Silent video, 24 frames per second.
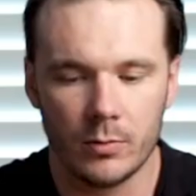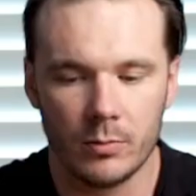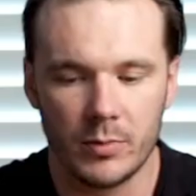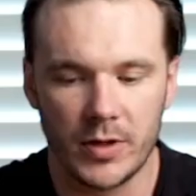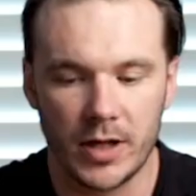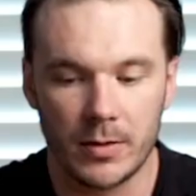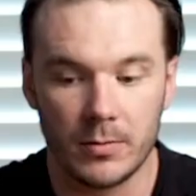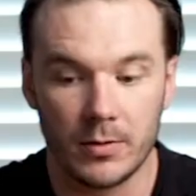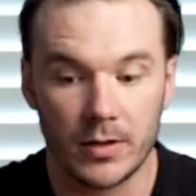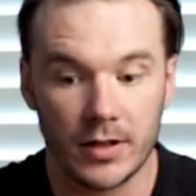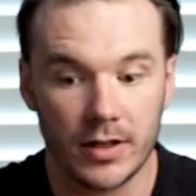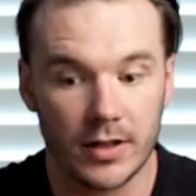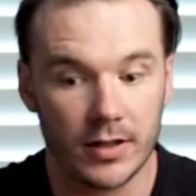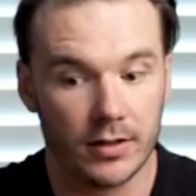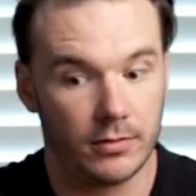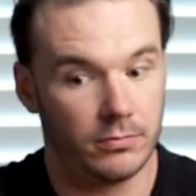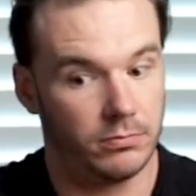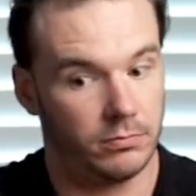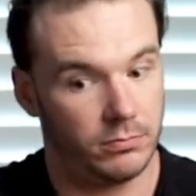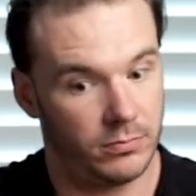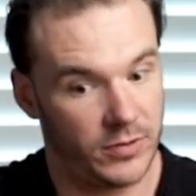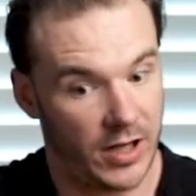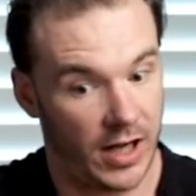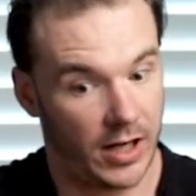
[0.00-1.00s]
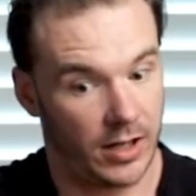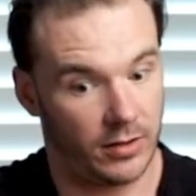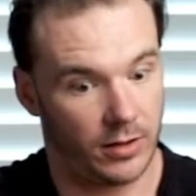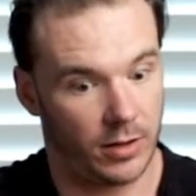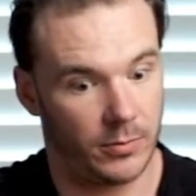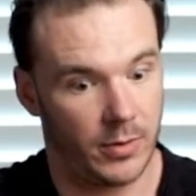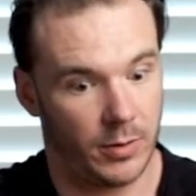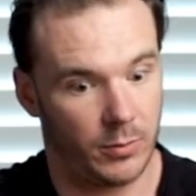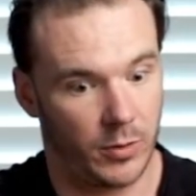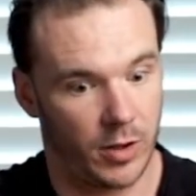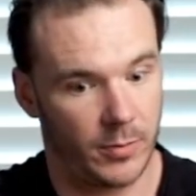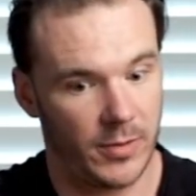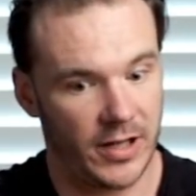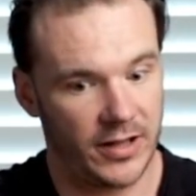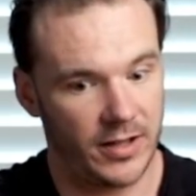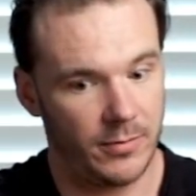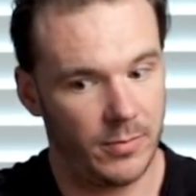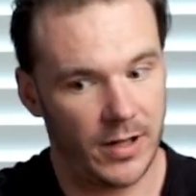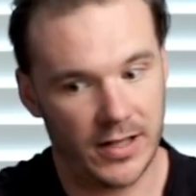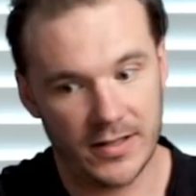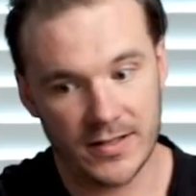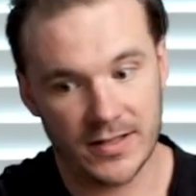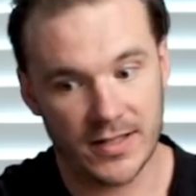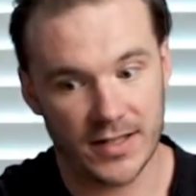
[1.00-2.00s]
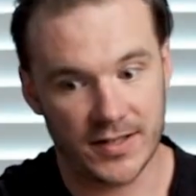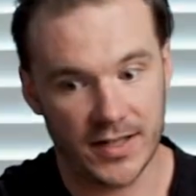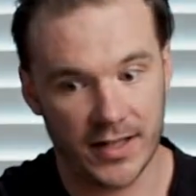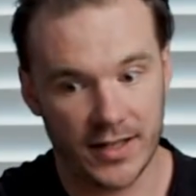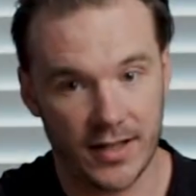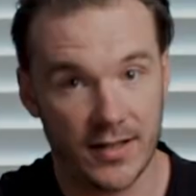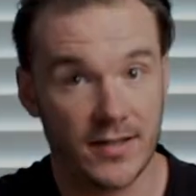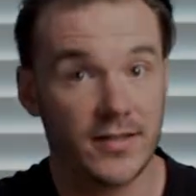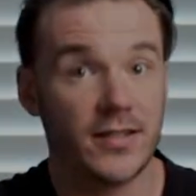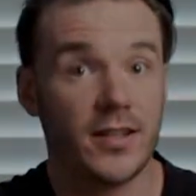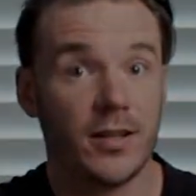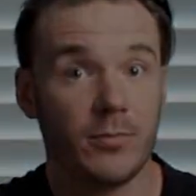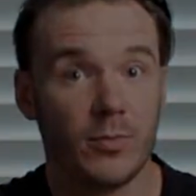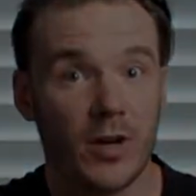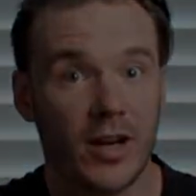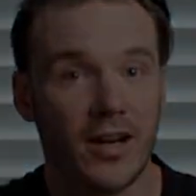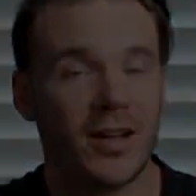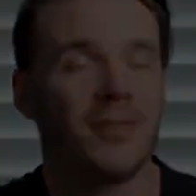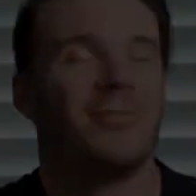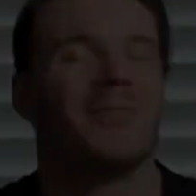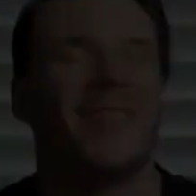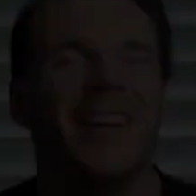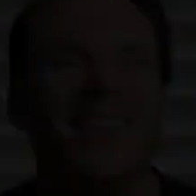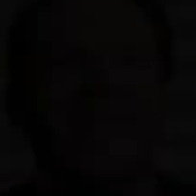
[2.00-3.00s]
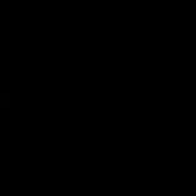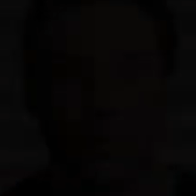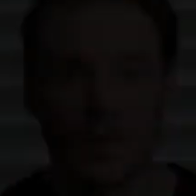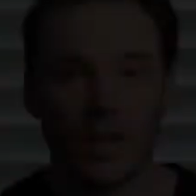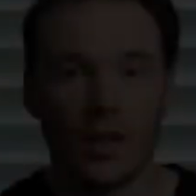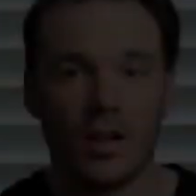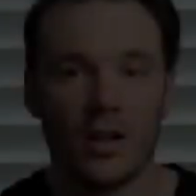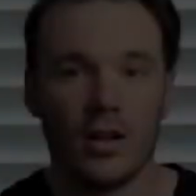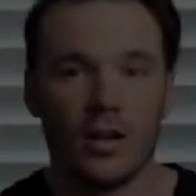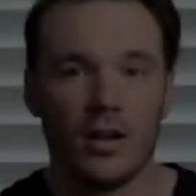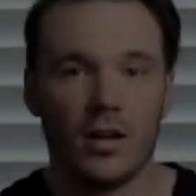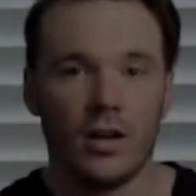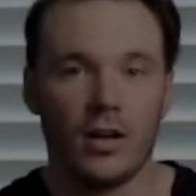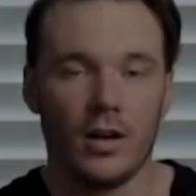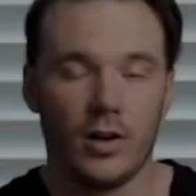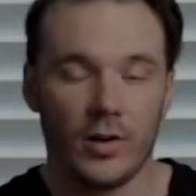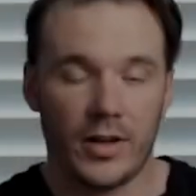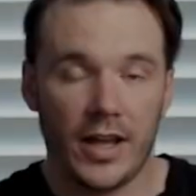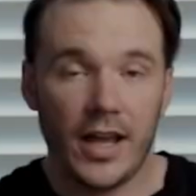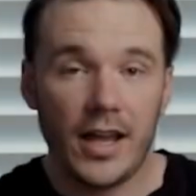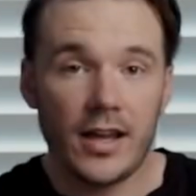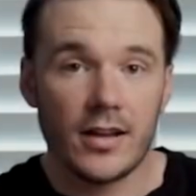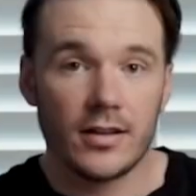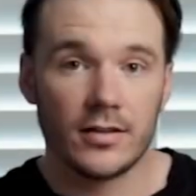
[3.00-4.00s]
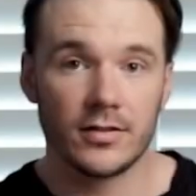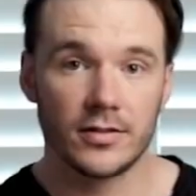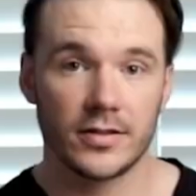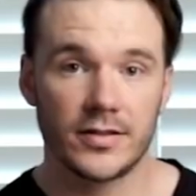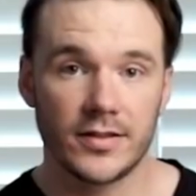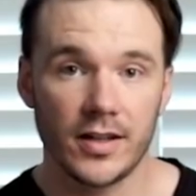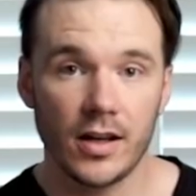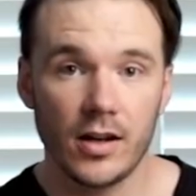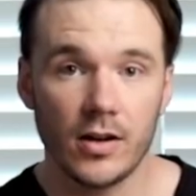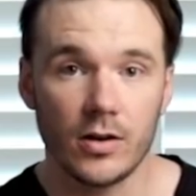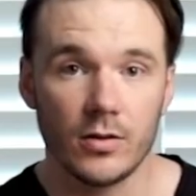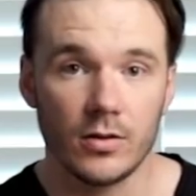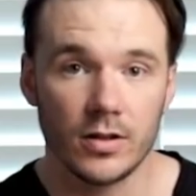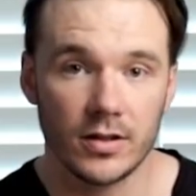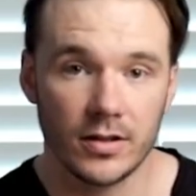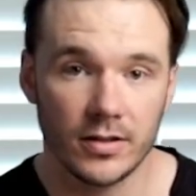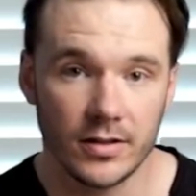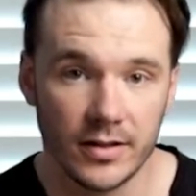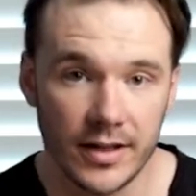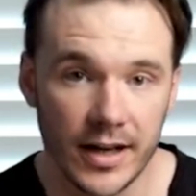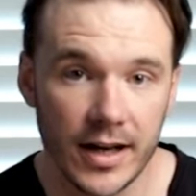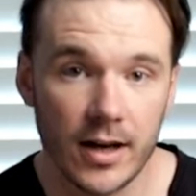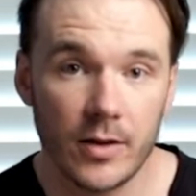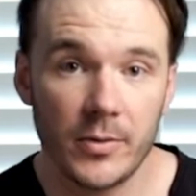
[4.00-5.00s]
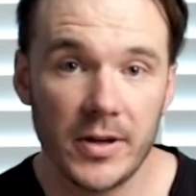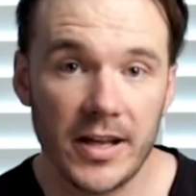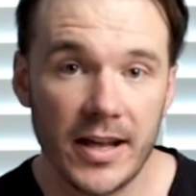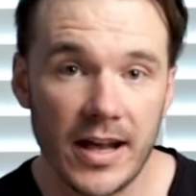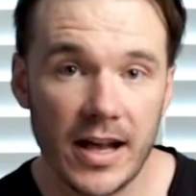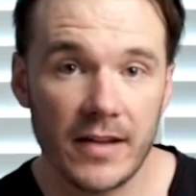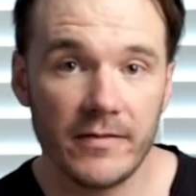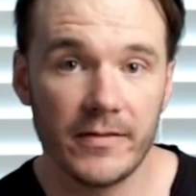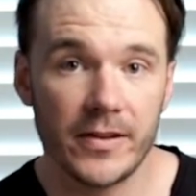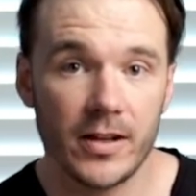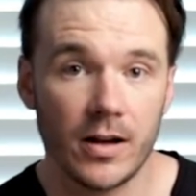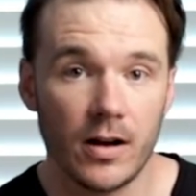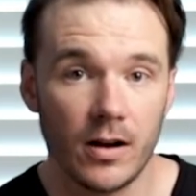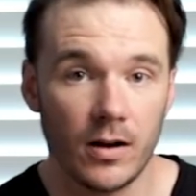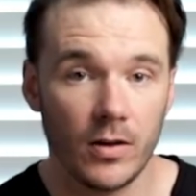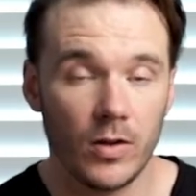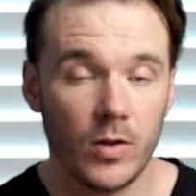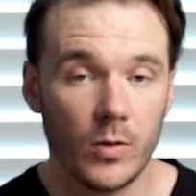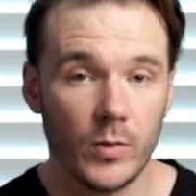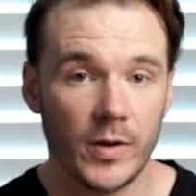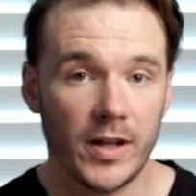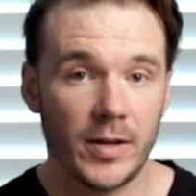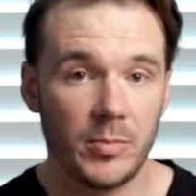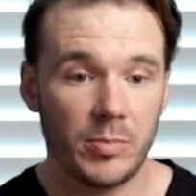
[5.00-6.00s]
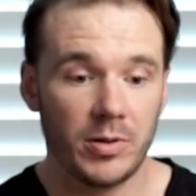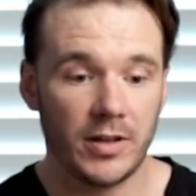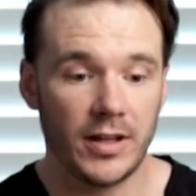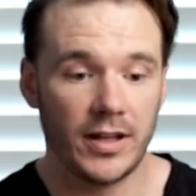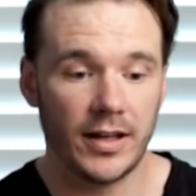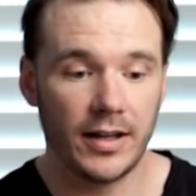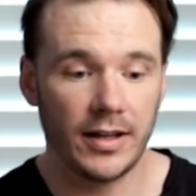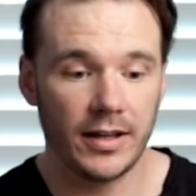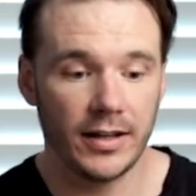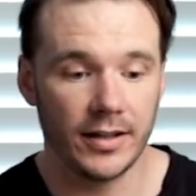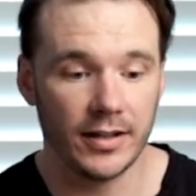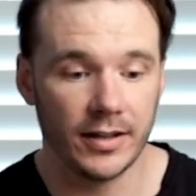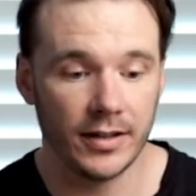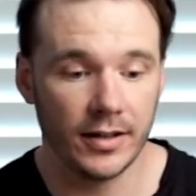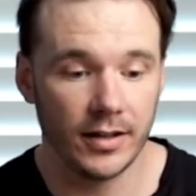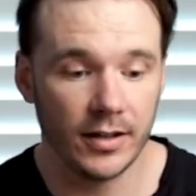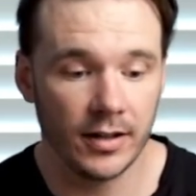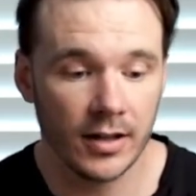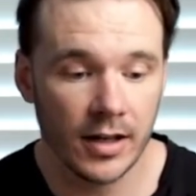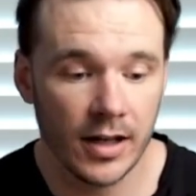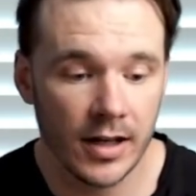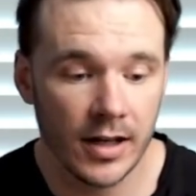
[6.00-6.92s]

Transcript: be able to talk a little bit more about the buttons because I can't see them right now. Okay, so now we have it all the way plugged in.